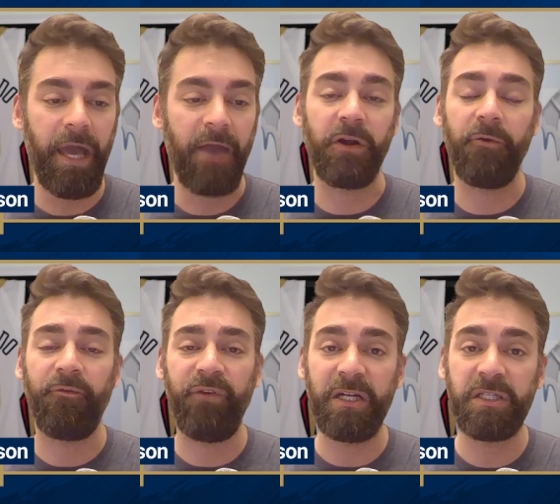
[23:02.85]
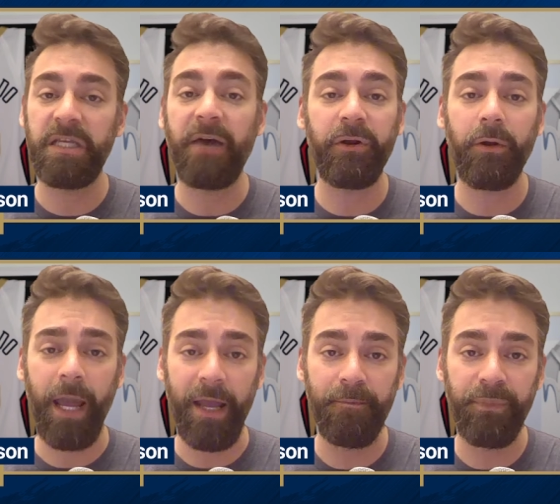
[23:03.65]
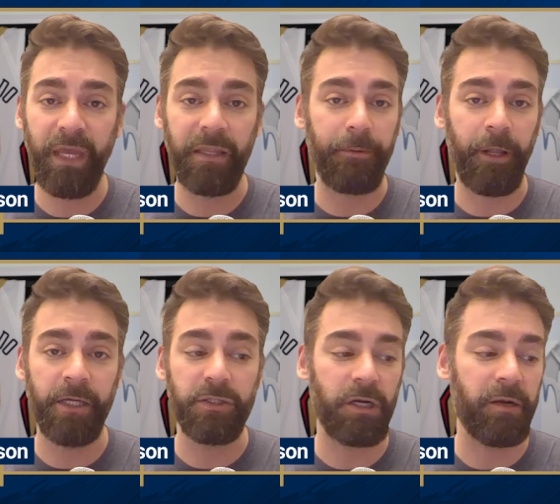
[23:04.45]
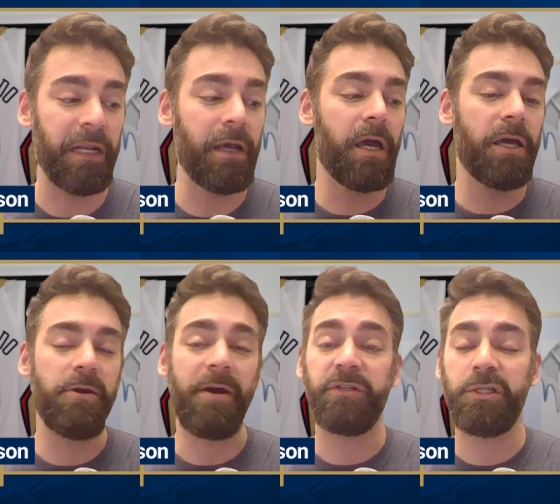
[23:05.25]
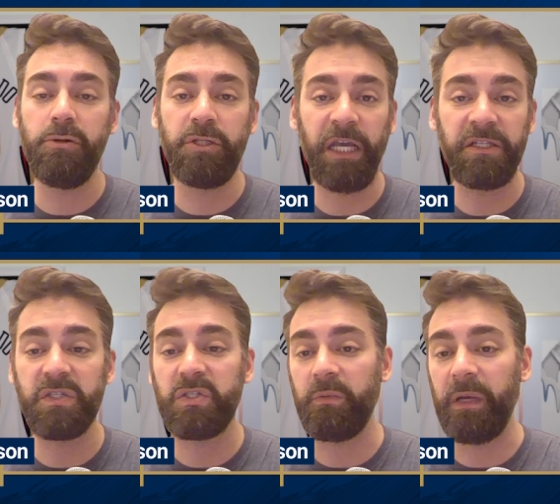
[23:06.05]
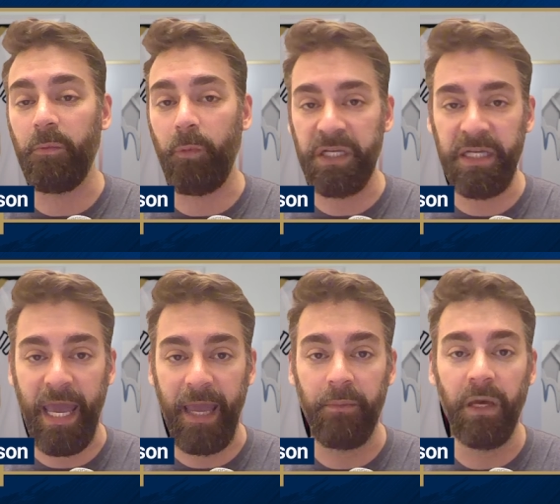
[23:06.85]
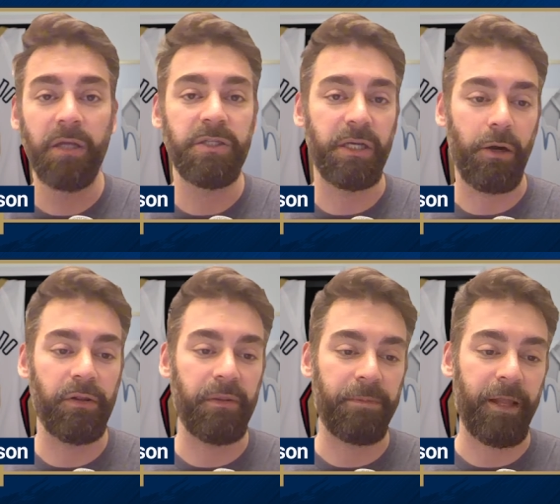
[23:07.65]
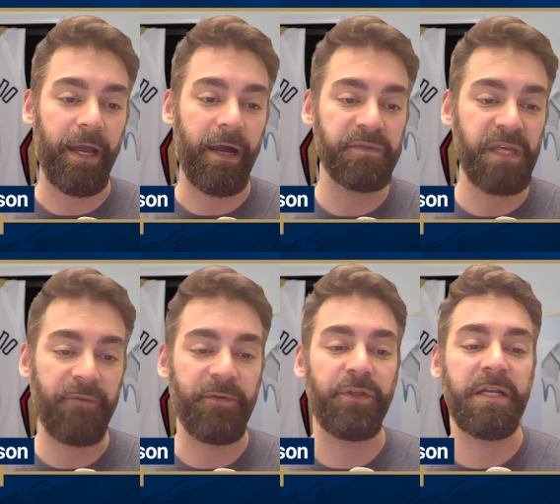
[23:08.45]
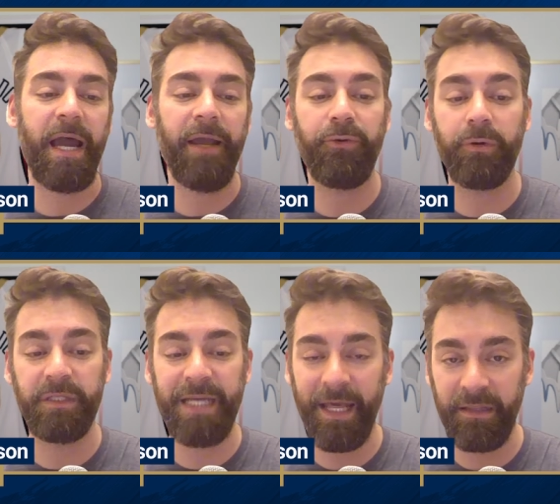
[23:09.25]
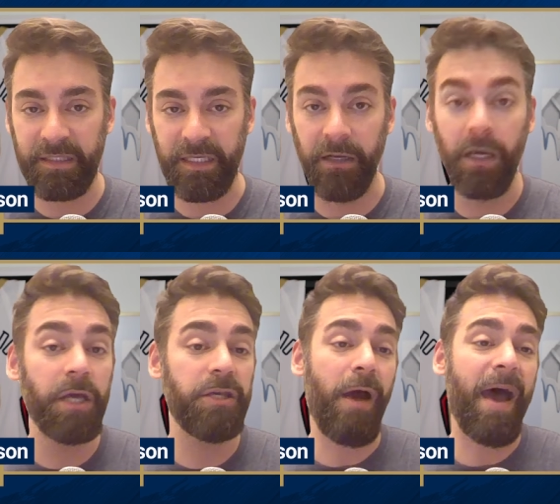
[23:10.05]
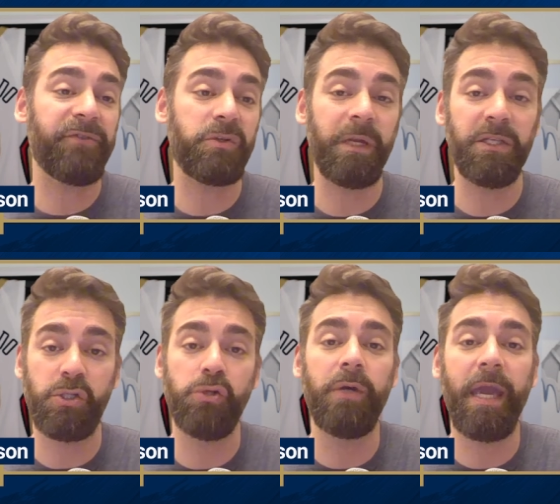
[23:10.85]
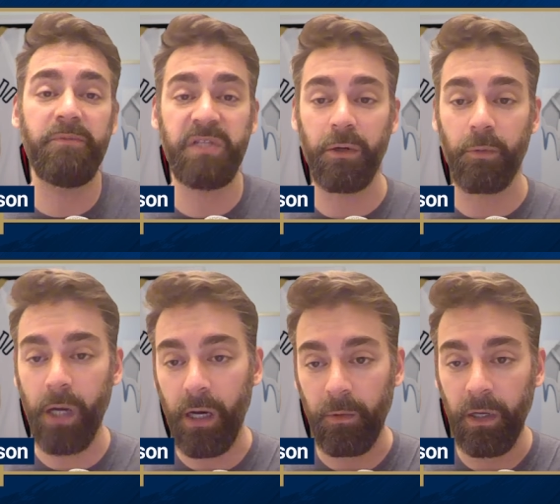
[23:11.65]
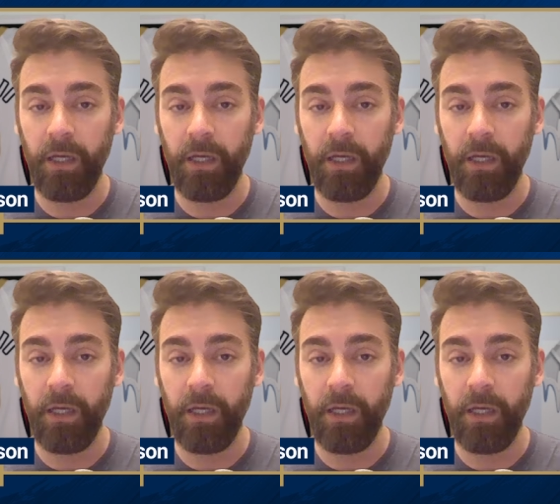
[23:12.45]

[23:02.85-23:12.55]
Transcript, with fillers: If you're finished seven or eight in the play-in tournament, you have two chances to win one game to go to the playoffs. If you're the ninth or tenth seed, you have to win two games in a row.